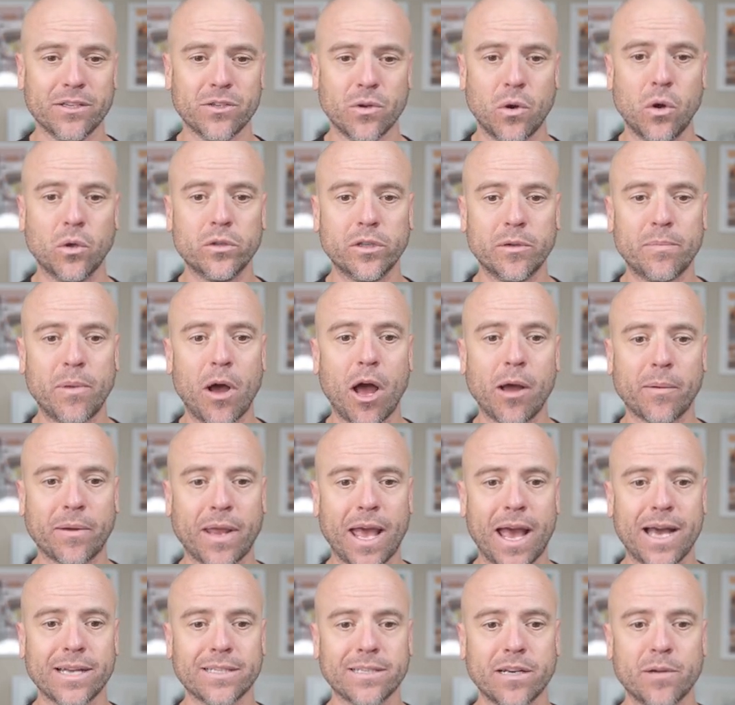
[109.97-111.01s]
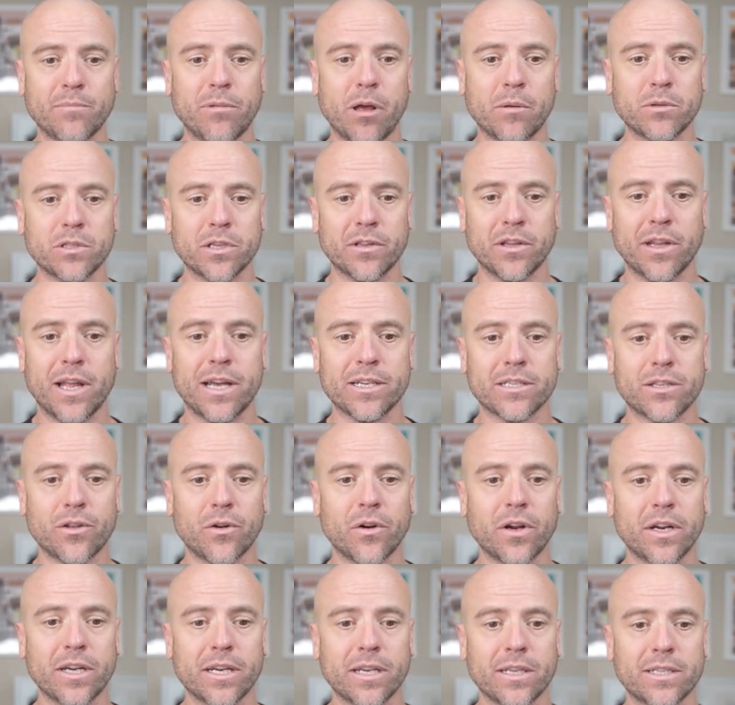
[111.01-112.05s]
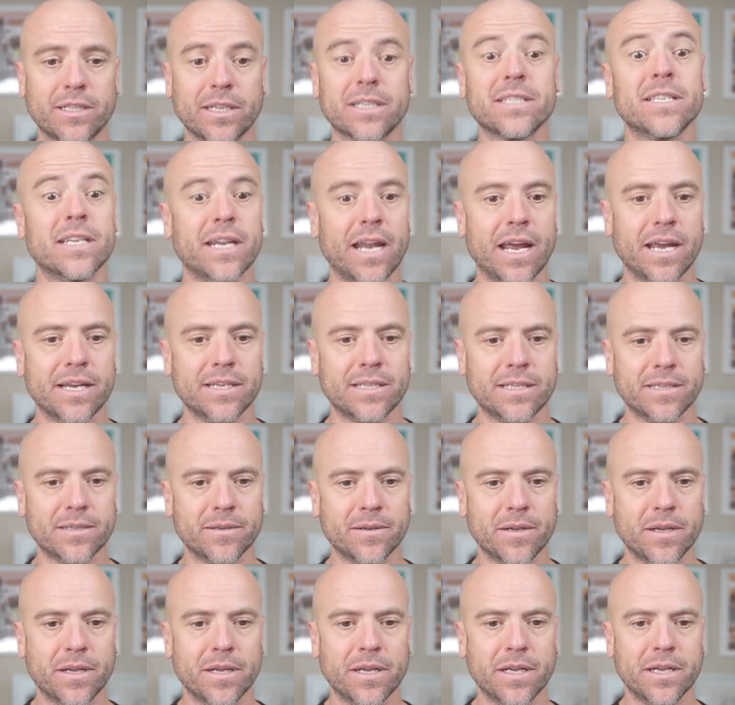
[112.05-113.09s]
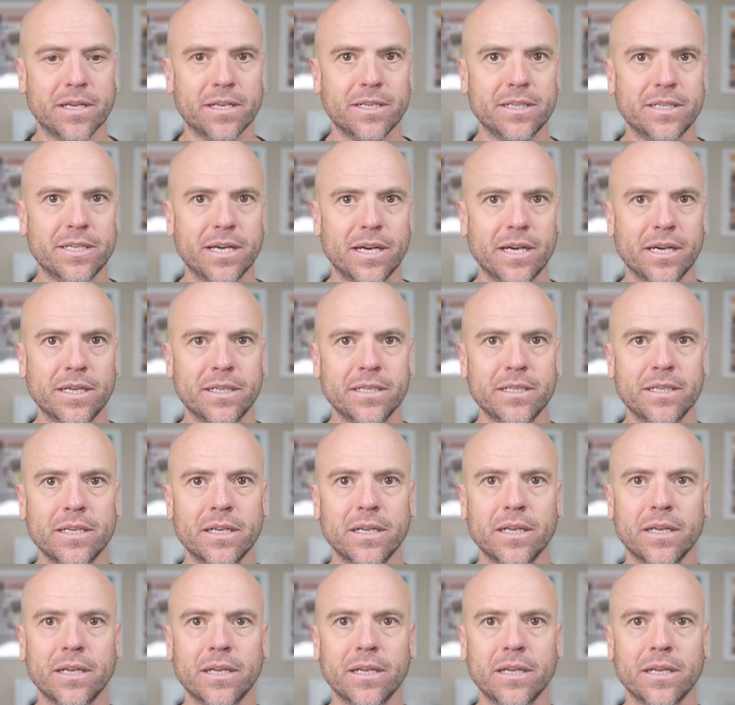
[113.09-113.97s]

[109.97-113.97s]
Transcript: So only podcasts that have published in the last 60 days. Done.